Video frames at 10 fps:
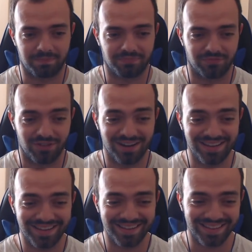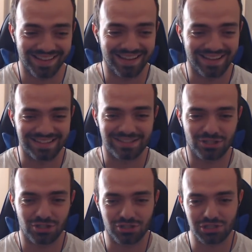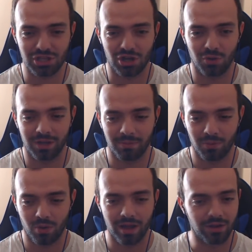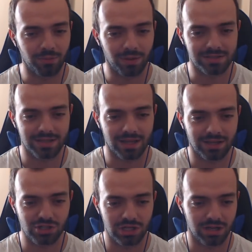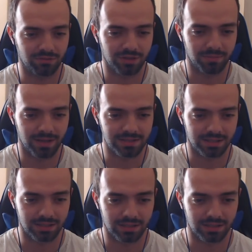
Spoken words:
Really? She stole him away by saying she loved him, basically.